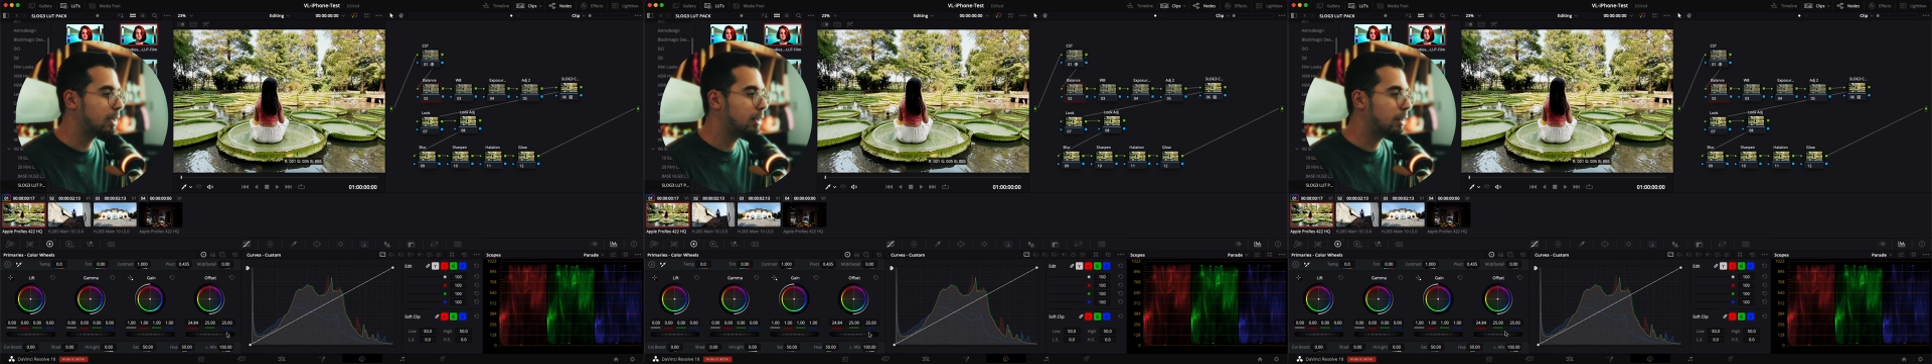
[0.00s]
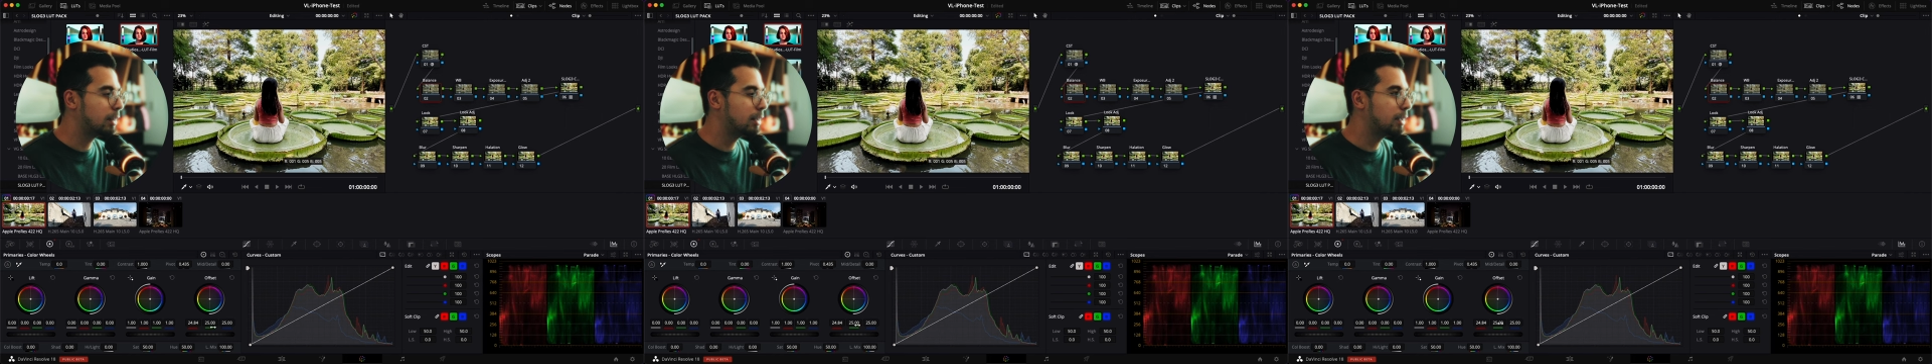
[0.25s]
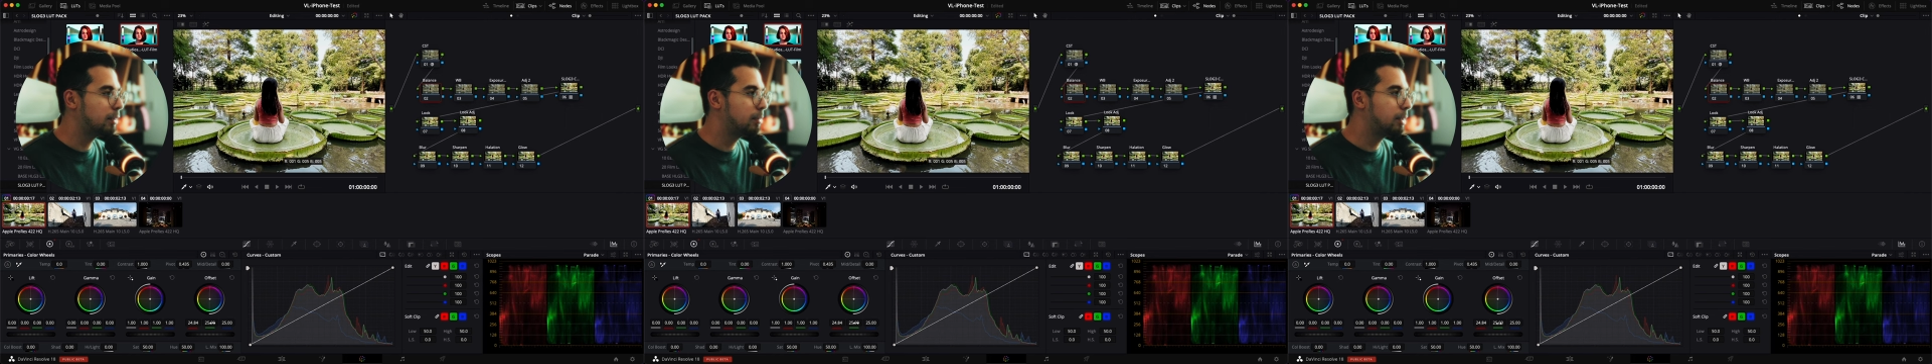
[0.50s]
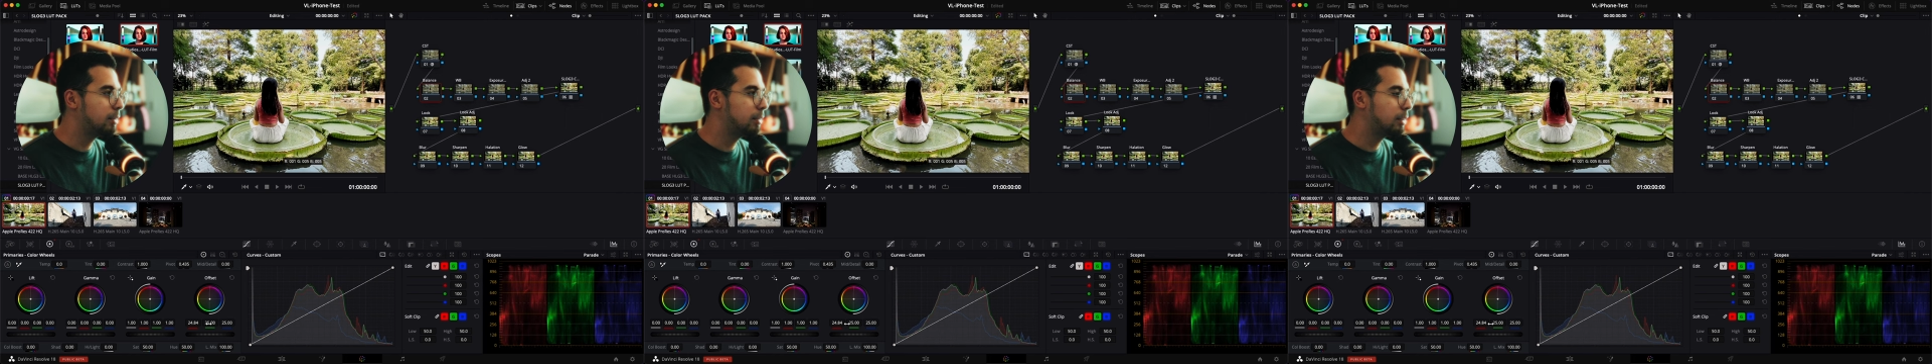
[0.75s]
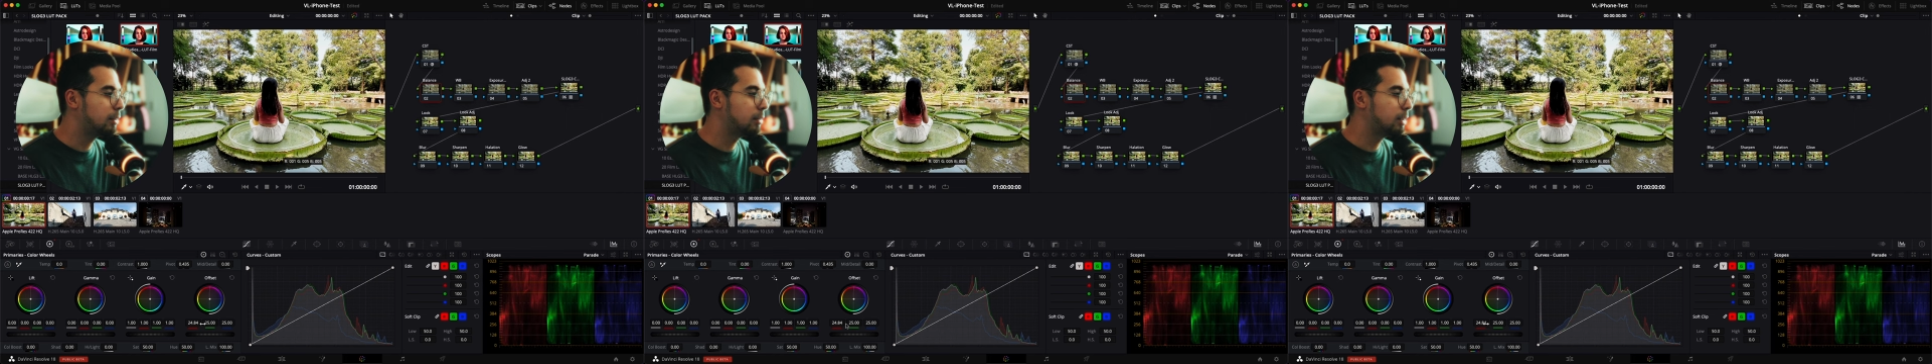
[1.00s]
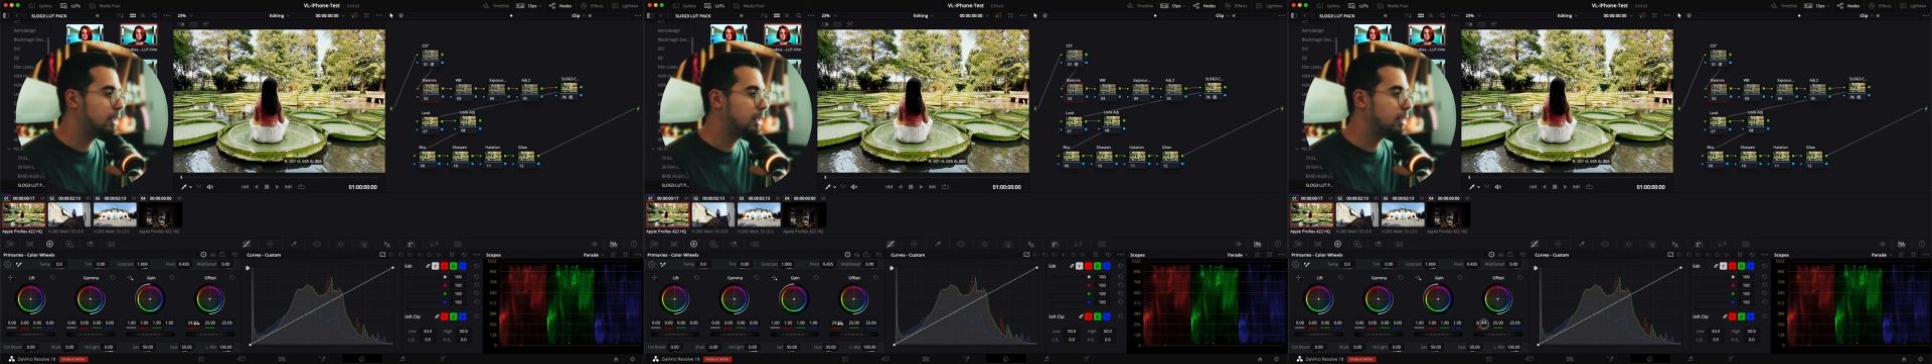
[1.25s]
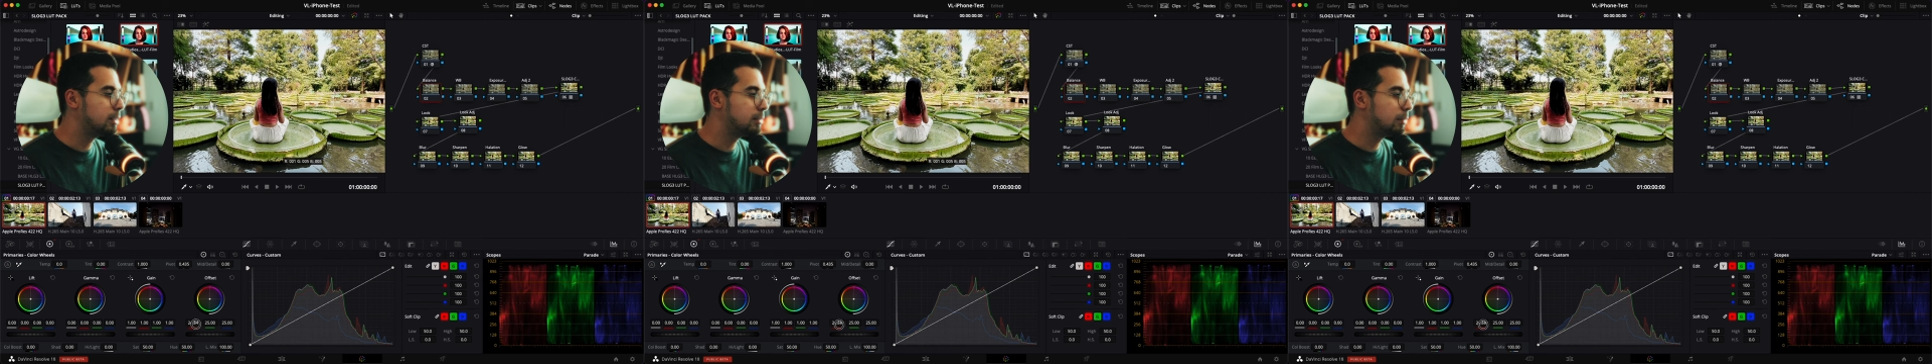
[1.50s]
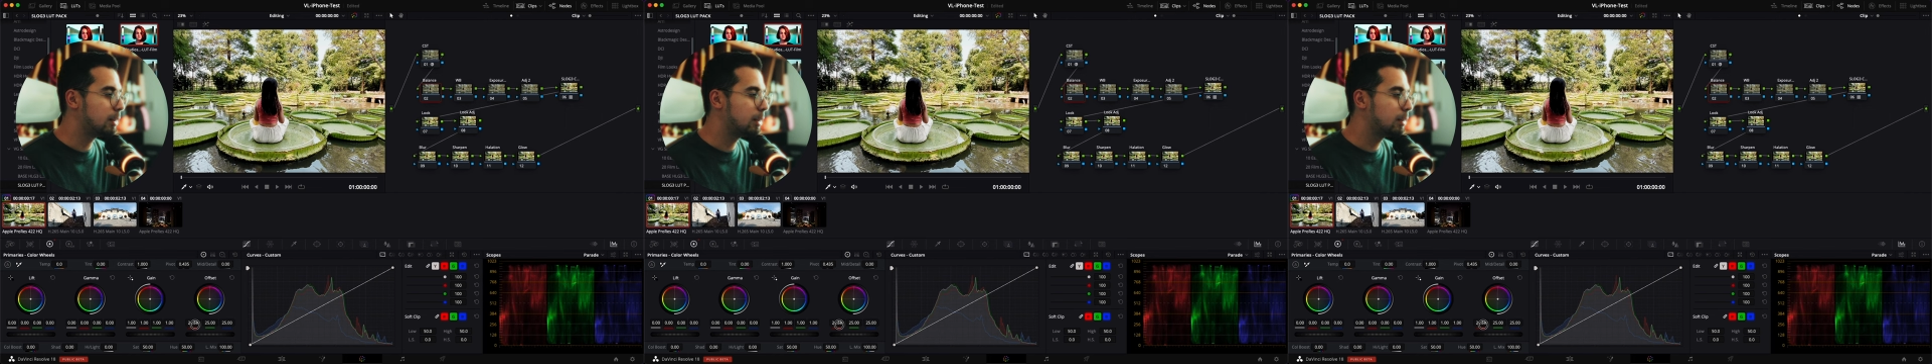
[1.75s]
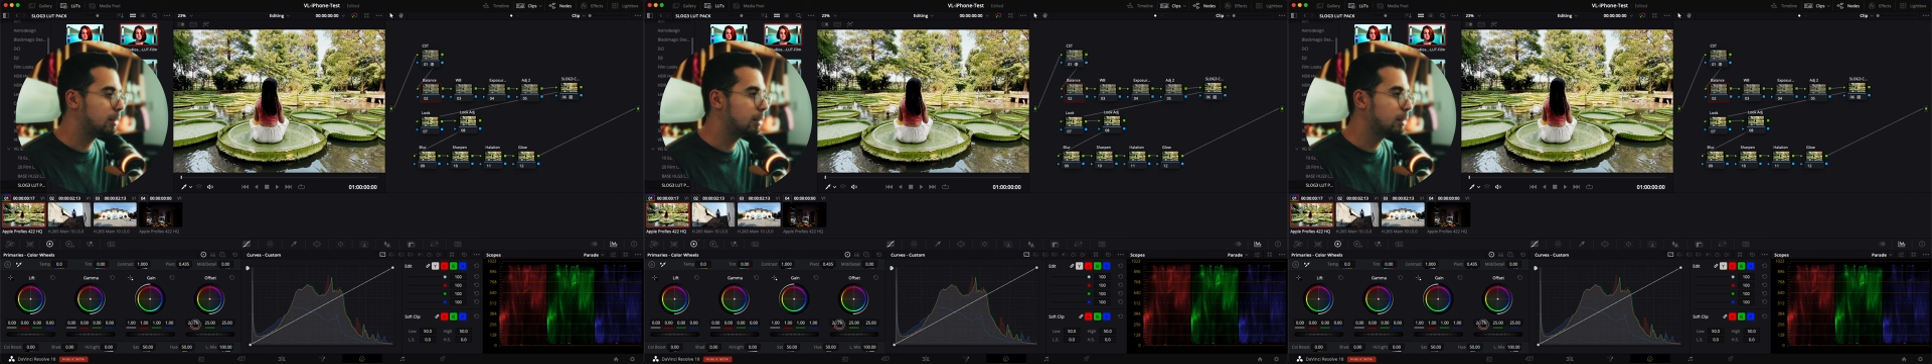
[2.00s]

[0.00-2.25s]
a little bit of the green as well.